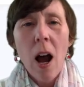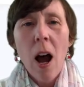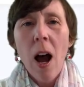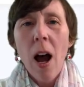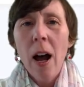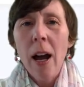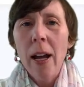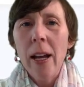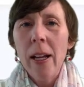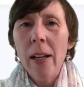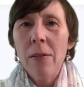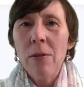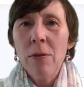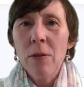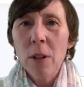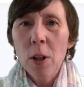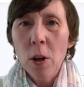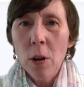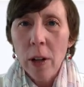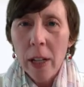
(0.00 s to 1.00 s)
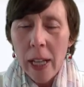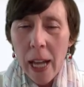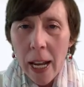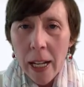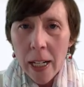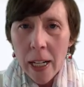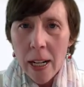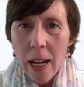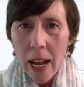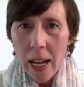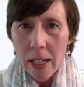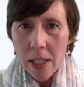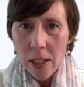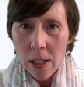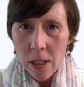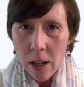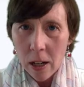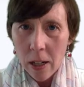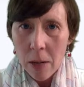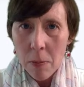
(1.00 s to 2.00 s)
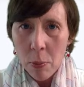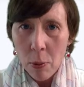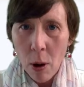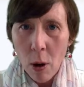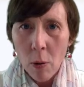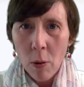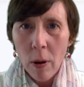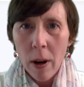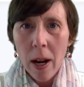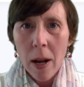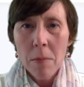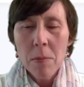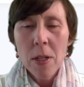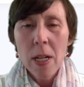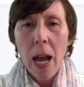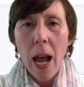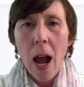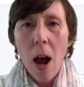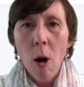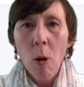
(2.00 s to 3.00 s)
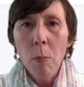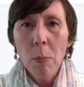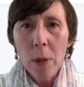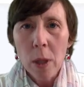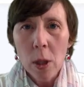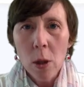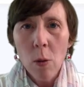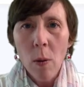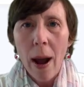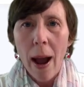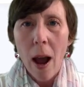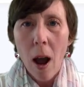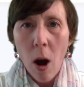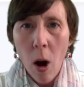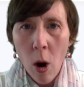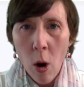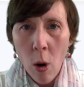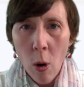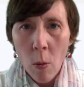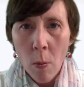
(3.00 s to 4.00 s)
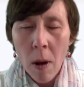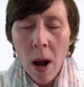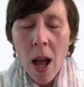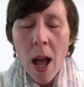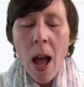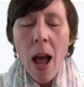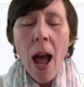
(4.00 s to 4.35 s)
I've created a study program to help you at home.